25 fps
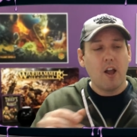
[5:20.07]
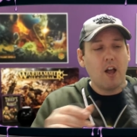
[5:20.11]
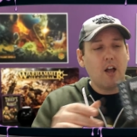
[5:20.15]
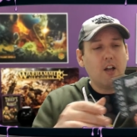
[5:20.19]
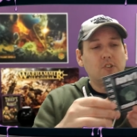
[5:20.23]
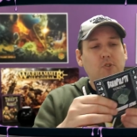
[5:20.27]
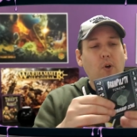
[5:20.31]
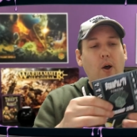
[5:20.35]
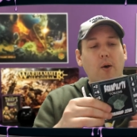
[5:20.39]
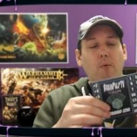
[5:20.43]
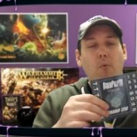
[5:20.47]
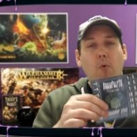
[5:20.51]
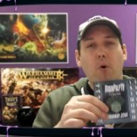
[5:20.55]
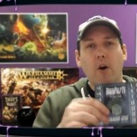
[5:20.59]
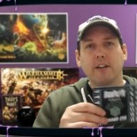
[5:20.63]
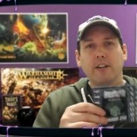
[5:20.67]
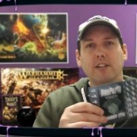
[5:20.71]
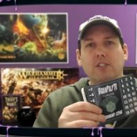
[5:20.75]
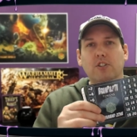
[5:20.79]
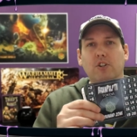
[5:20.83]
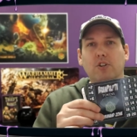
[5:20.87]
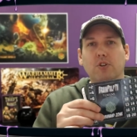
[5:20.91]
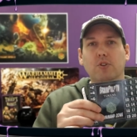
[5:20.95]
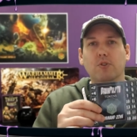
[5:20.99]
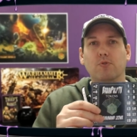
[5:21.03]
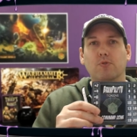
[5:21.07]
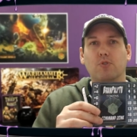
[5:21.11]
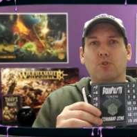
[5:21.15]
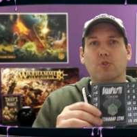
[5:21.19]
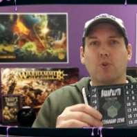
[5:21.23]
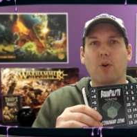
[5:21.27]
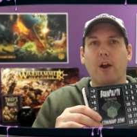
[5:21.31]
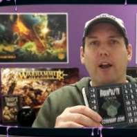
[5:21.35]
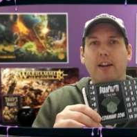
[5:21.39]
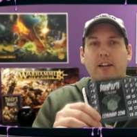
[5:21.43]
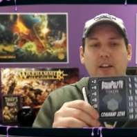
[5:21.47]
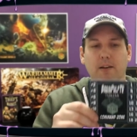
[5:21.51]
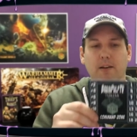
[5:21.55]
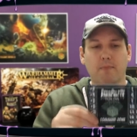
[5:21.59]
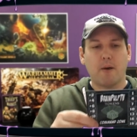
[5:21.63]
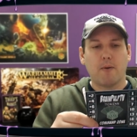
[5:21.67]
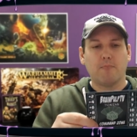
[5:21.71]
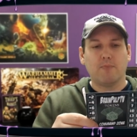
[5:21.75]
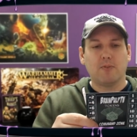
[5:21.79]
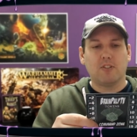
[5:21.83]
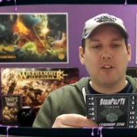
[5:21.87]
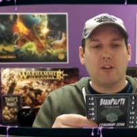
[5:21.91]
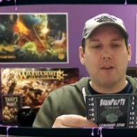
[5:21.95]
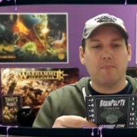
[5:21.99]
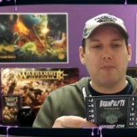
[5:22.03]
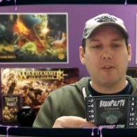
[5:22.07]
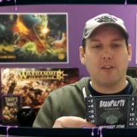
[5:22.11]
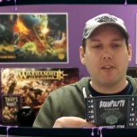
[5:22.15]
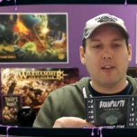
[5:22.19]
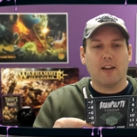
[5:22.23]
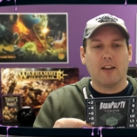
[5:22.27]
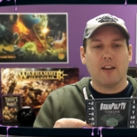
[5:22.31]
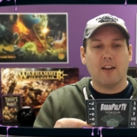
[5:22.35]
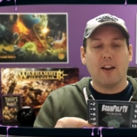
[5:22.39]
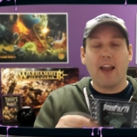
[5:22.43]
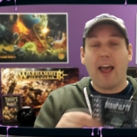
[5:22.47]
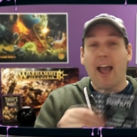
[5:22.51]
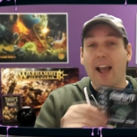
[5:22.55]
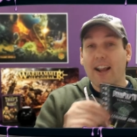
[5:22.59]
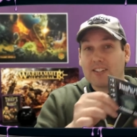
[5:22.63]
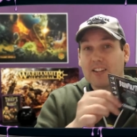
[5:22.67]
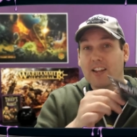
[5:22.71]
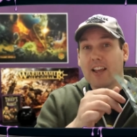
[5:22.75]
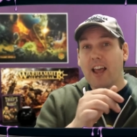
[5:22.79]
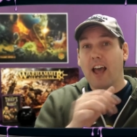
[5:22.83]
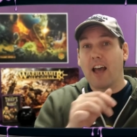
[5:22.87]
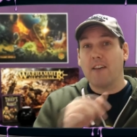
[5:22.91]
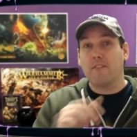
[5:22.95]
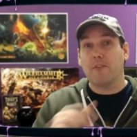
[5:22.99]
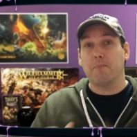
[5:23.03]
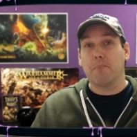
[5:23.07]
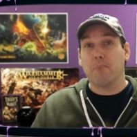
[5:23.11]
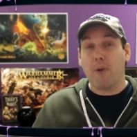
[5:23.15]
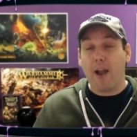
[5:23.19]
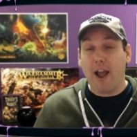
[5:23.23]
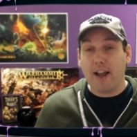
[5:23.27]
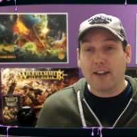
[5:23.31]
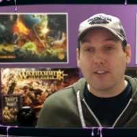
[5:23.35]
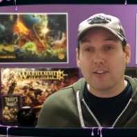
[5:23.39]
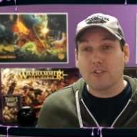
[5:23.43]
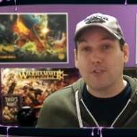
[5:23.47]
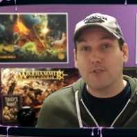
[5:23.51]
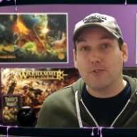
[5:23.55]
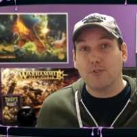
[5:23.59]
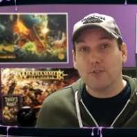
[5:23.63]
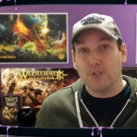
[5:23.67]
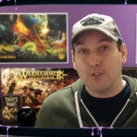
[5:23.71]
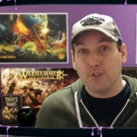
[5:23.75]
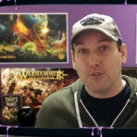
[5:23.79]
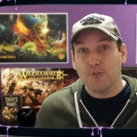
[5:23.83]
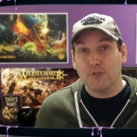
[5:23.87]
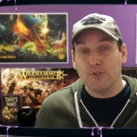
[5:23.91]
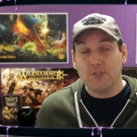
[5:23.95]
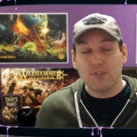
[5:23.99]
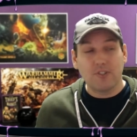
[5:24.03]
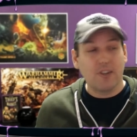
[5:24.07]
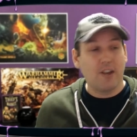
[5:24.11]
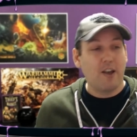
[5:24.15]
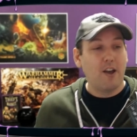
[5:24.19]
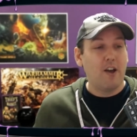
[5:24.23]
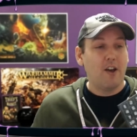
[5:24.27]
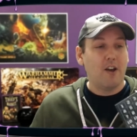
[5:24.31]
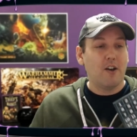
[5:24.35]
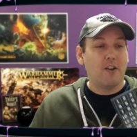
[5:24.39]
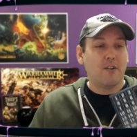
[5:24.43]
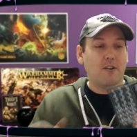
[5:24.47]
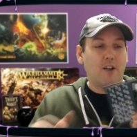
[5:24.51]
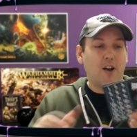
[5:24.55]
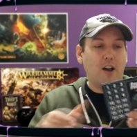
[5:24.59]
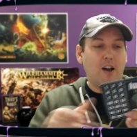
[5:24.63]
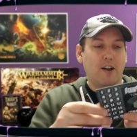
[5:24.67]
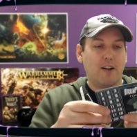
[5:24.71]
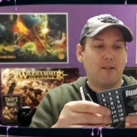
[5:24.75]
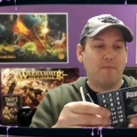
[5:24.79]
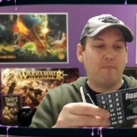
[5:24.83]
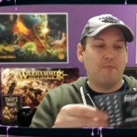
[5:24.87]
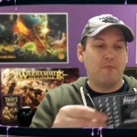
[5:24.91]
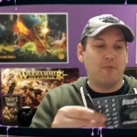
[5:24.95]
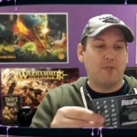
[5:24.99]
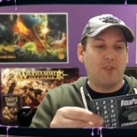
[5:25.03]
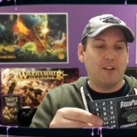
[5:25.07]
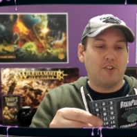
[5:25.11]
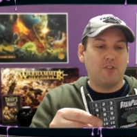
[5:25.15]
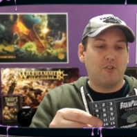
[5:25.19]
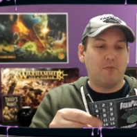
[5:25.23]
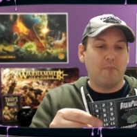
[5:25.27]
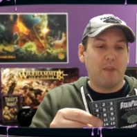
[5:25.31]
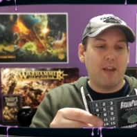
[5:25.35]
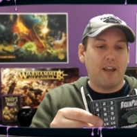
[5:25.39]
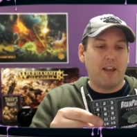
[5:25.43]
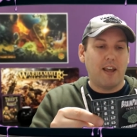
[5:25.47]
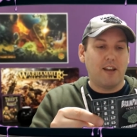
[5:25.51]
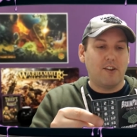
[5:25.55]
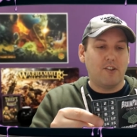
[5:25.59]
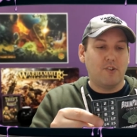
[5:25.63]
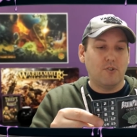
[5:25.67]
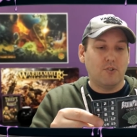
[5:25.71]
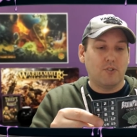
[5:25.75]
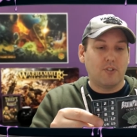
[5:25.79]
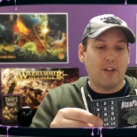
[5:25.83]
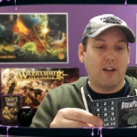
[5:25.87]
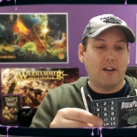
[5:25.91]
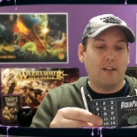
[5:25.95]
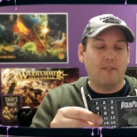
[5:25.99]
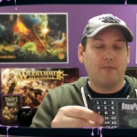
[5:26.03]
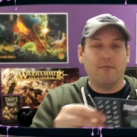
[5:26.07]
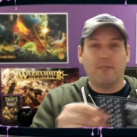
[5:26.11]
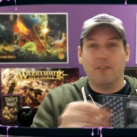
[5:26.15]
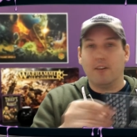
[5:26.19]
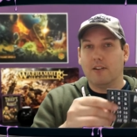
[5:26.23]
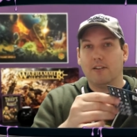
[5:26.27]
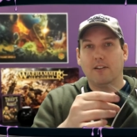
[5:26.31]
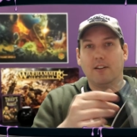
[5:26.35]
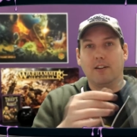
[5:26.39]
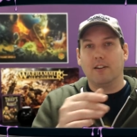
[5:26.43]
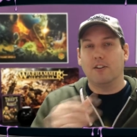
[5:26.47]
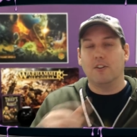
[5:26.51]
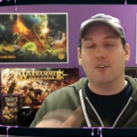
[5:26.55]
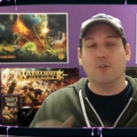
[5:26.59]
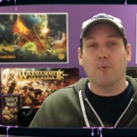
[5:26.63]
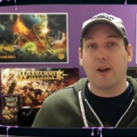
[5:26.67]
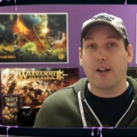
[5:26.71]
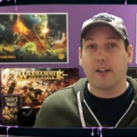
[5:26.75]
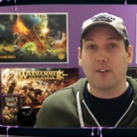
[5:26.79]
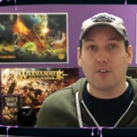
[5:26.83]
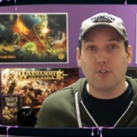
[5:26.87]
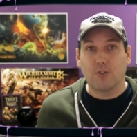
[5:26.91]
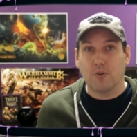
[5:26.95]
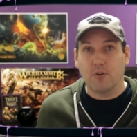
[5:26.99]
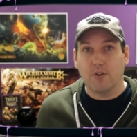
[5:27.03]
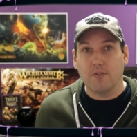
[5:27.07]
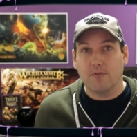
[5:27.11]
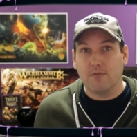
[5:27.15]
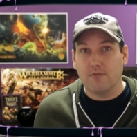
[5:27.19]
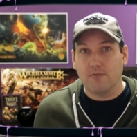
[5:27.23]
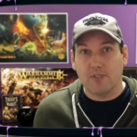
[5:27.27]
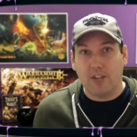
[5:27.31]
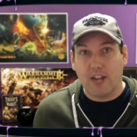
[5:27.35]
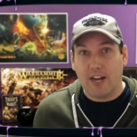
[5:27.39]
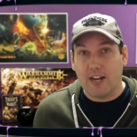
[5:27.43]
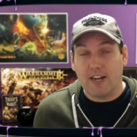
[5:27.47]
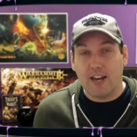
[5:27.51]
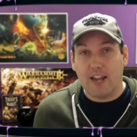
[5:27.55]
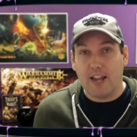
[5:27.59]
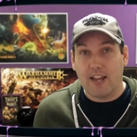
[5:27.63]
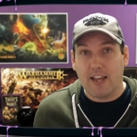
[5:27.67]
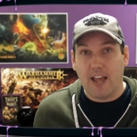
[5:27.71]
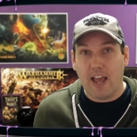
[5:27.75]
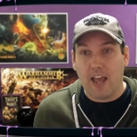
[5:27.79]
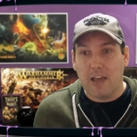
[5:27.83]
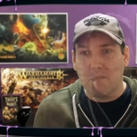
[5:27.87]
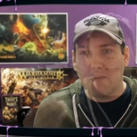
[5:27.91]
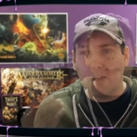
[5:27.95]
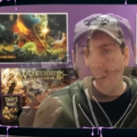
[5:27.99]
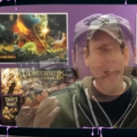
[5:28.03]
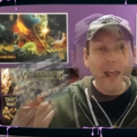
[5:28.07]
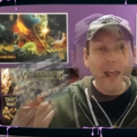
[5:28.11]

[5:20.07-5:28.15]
So I wanted to try to come up with something that could actually have a practical use um, that you may get use out of in, in your regular sort of day-to-day gaming.